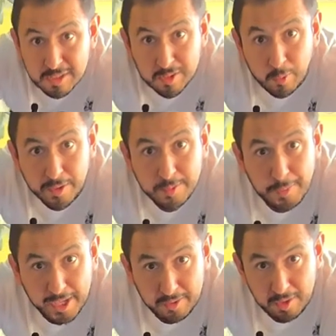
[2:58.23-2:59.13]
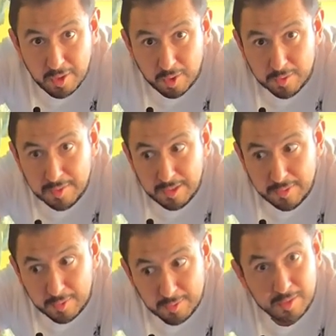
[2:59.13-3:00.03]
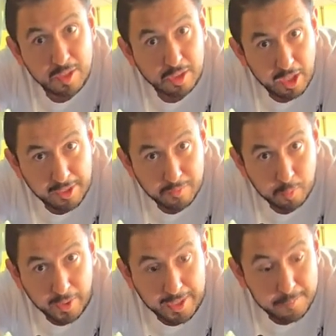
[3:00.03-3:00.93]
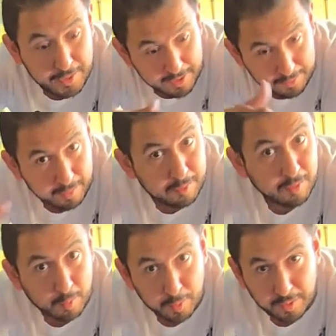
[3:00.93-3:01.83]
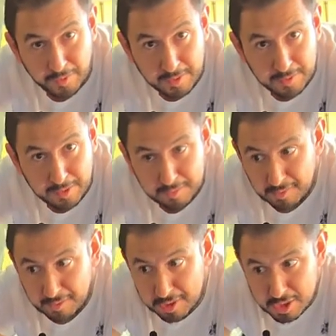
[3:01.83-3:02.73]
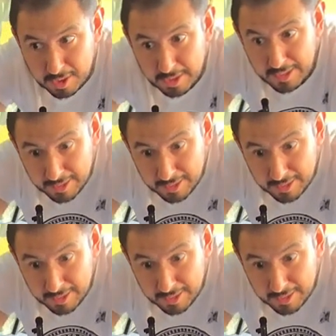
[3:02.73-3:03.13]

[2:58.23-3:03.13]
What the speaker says: So on the back of the car seat, there's still a lot of weight because this is a rear-facing installation.